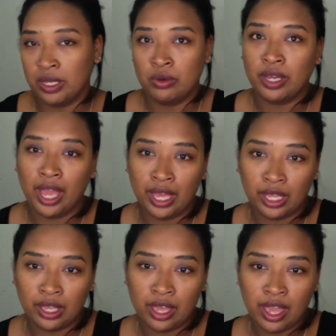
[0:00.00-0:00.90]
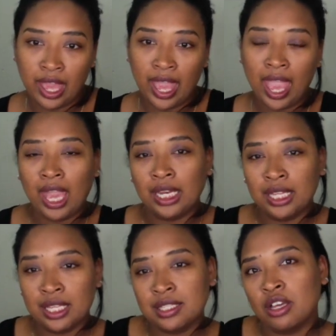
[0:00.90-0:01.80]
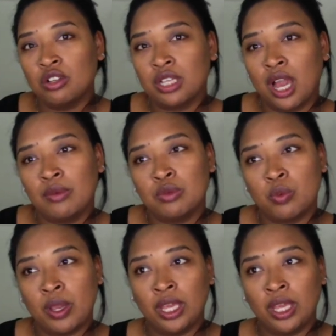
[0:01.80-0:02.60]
okay. And yes, there are times where